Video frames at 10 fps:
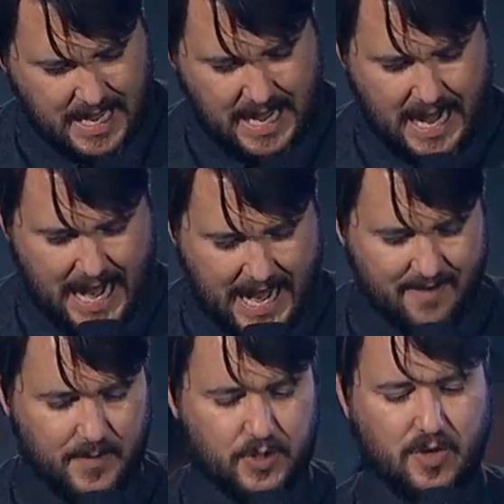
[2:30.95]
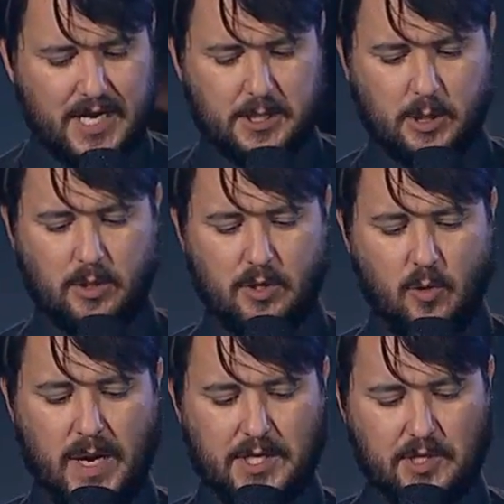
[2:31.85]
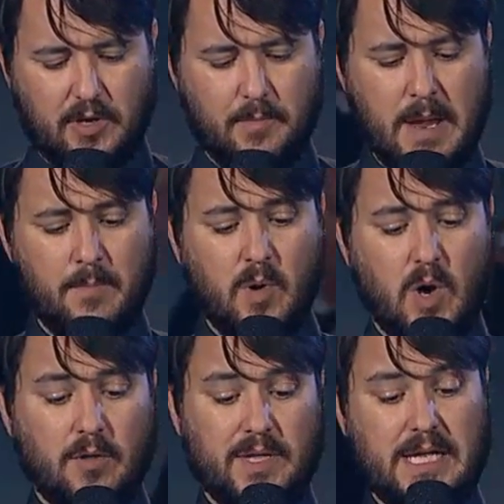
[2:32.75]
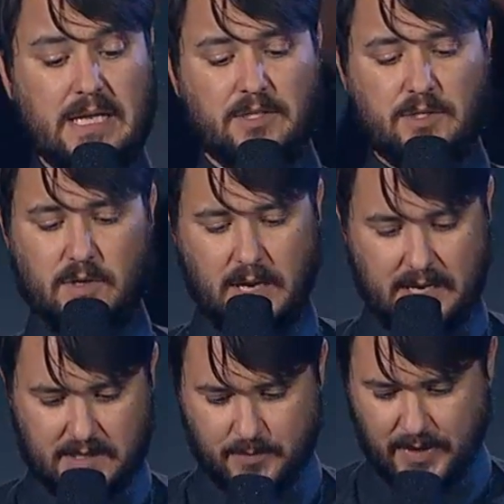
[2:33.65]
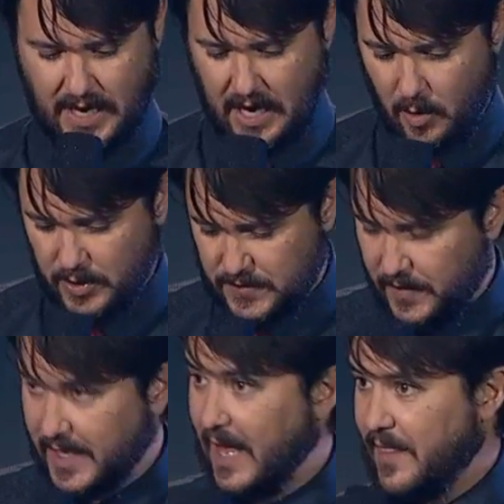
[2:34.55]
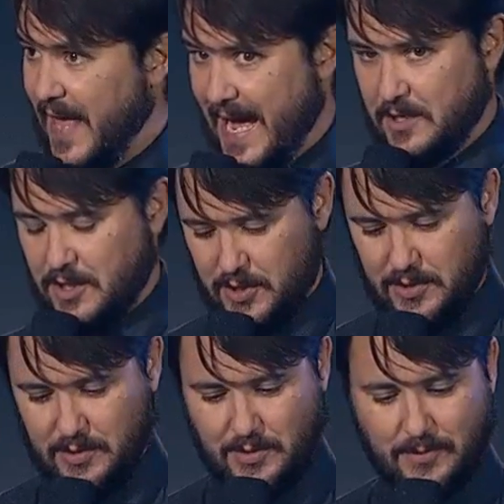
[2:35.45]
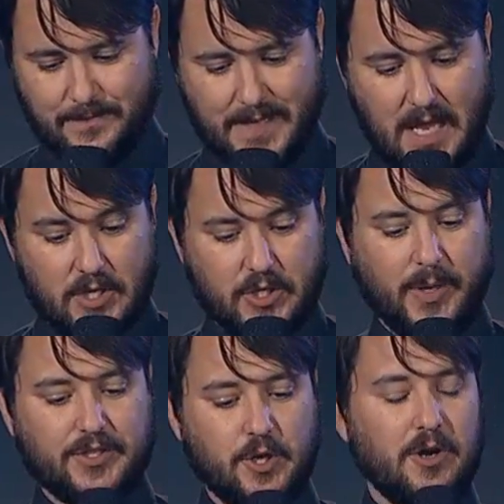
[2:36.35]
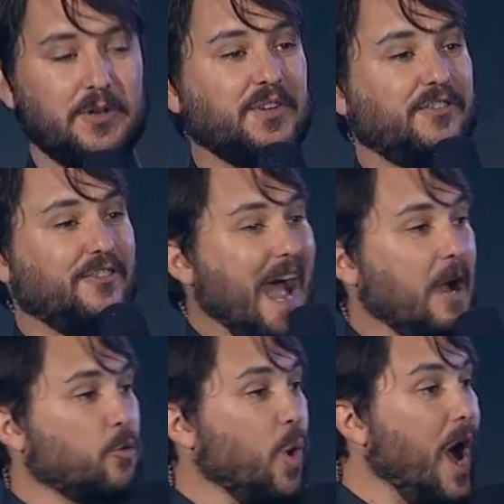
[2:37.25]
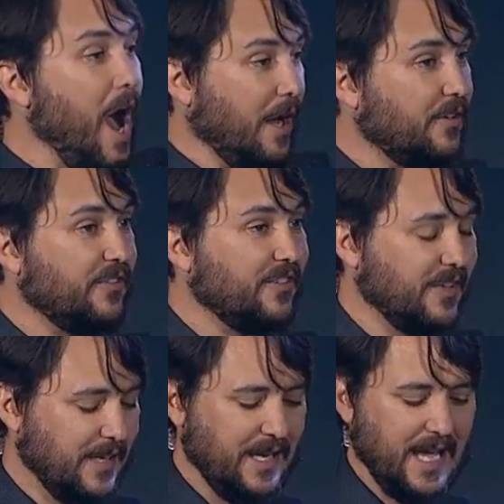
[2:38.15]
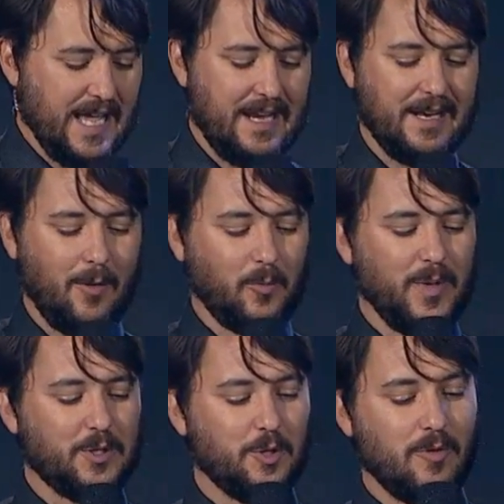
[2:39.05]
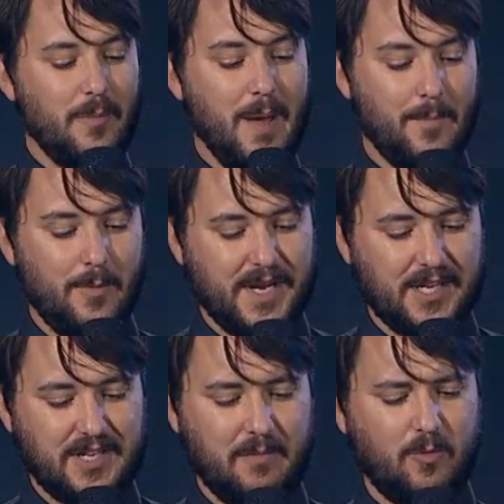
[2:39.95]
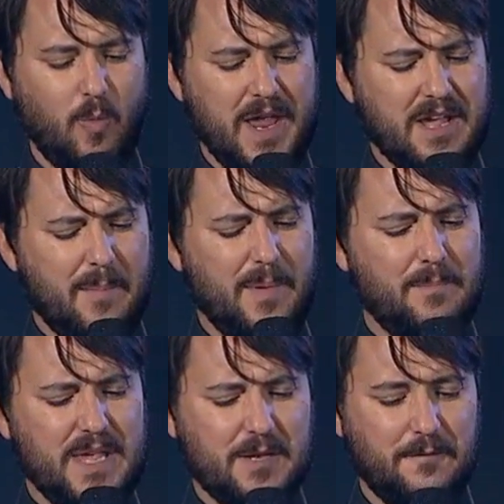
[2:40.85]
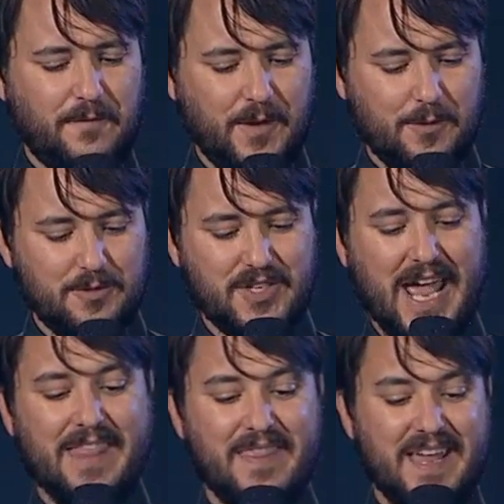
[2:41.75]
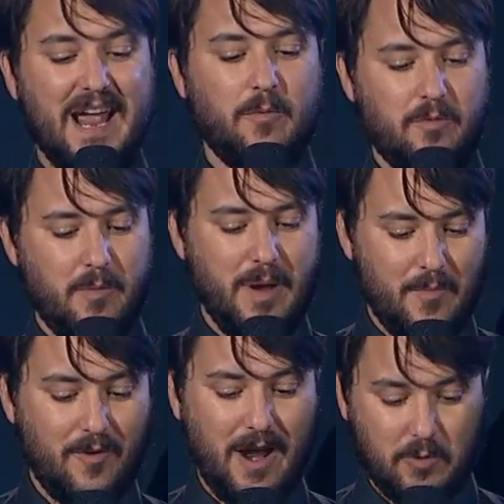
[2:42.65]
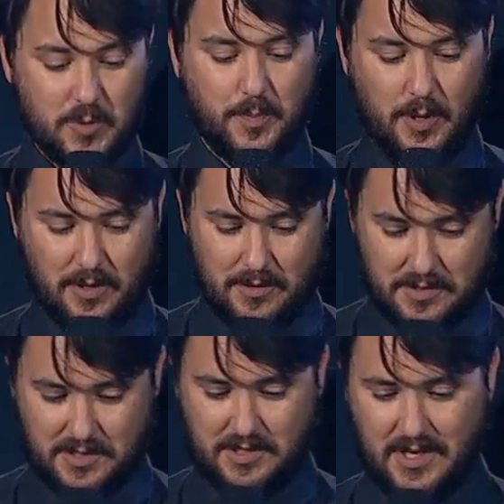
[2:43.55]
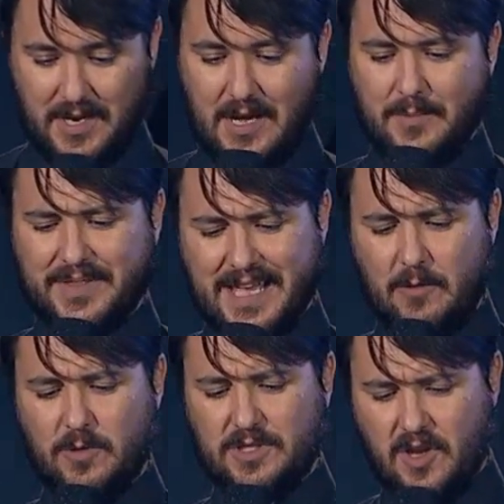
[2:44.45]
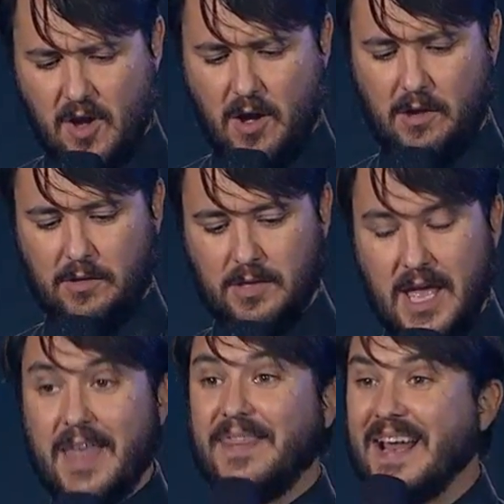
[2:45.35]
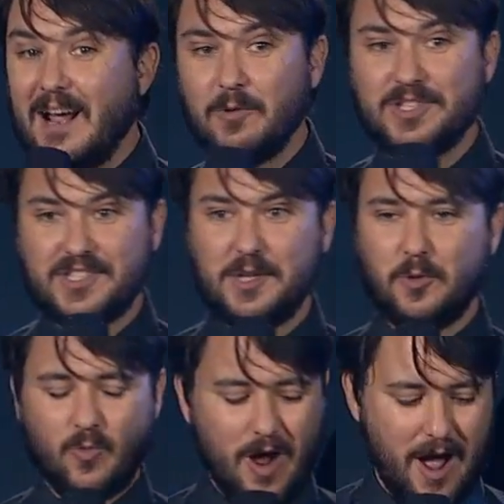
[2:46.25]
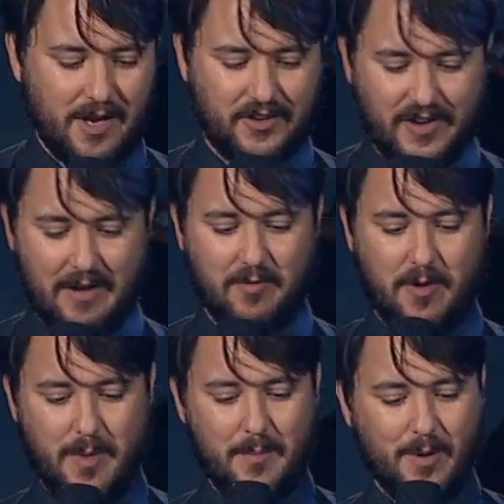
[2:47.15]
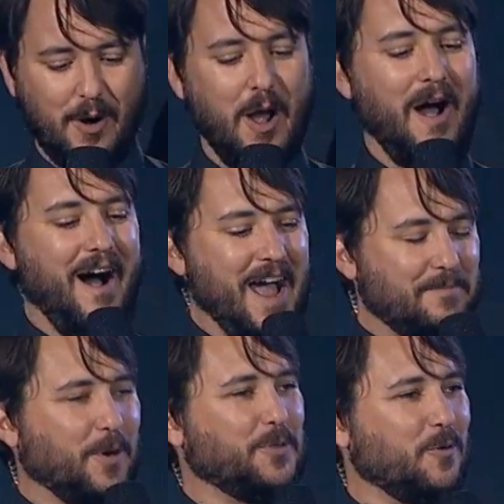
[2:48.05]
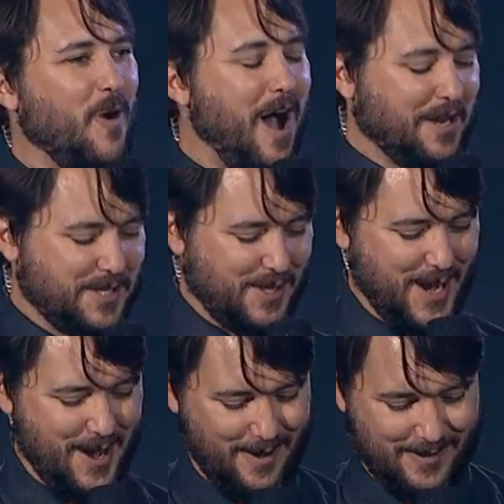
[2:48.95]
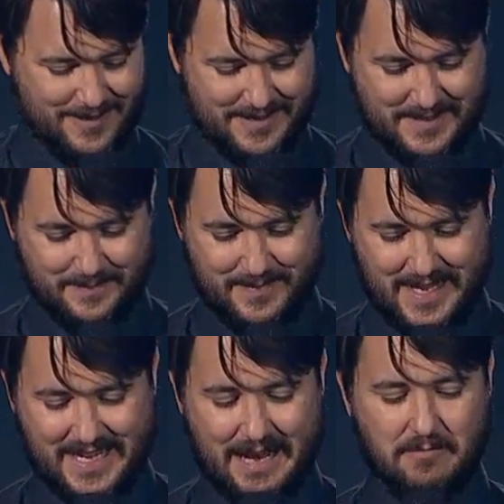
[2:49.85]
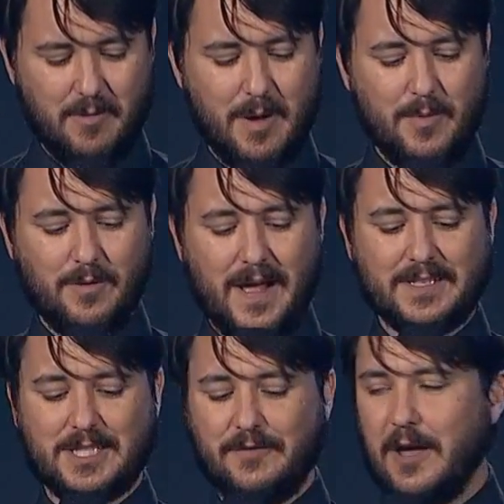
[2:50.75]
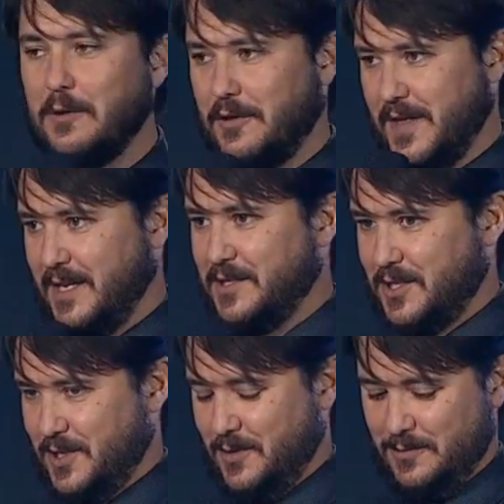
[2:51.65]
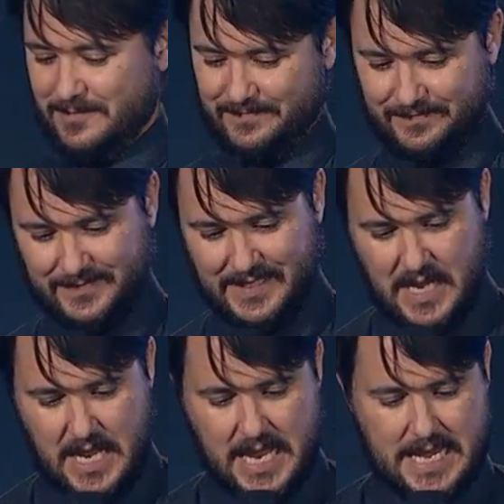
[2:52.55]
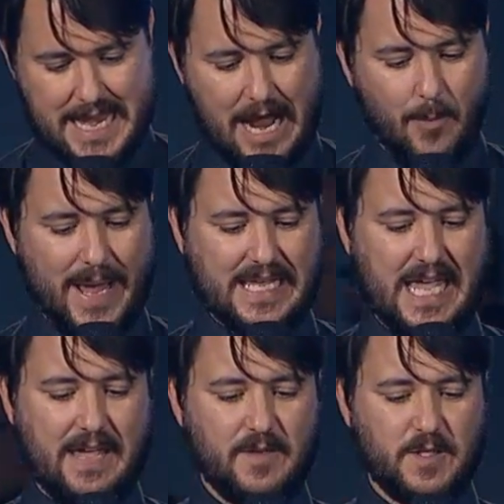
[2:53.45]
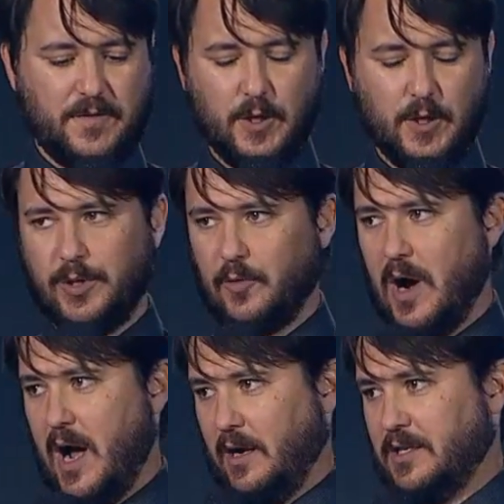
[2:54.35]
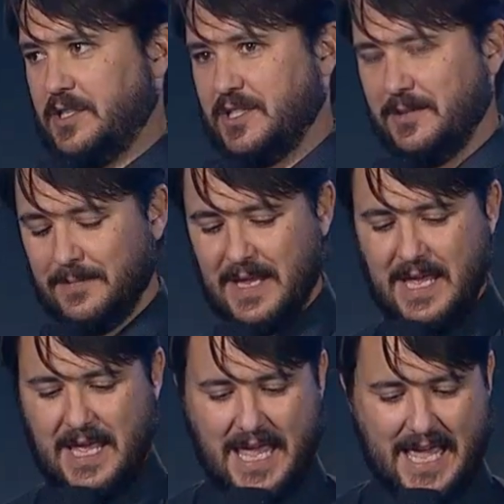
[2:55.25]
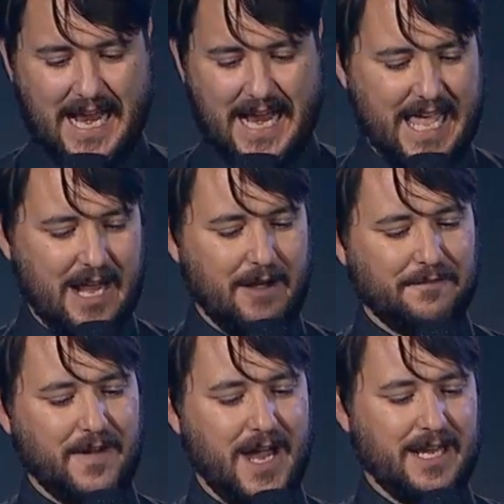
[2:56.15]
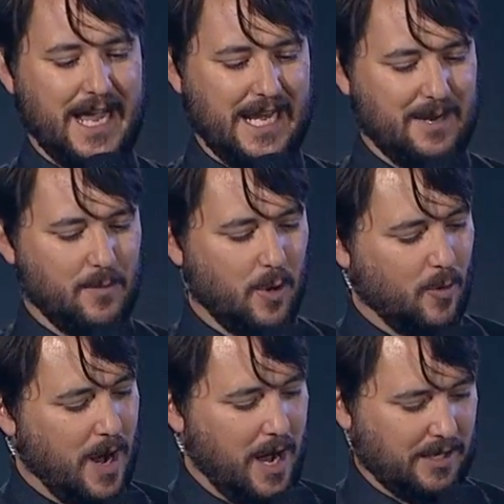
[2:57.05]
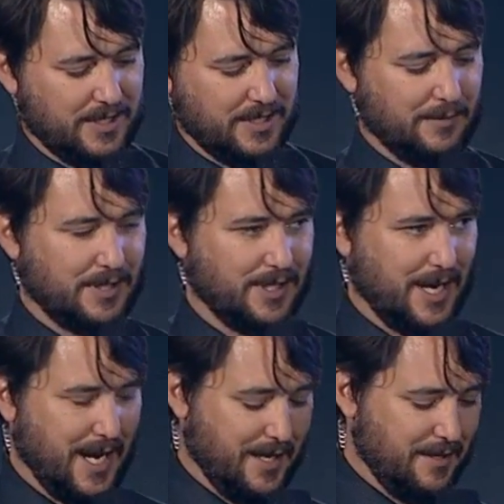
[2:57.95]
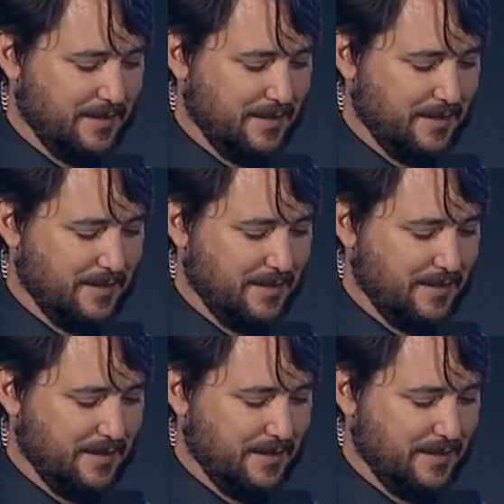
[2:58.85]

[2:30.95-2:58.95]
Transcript: I have been trying to learn a way to remember all the yesterdays, but I always forget that too. So I started to stack rocks, and it helped me to remember, because I would wake up and be confused, and then I would remember I was Boogers. But that was all. Then I would see the rocks, and I would remember I put the rocks there. And I remember lots of other things too. Now my cave is filled with rocks, and I cannot find any more rocks outside.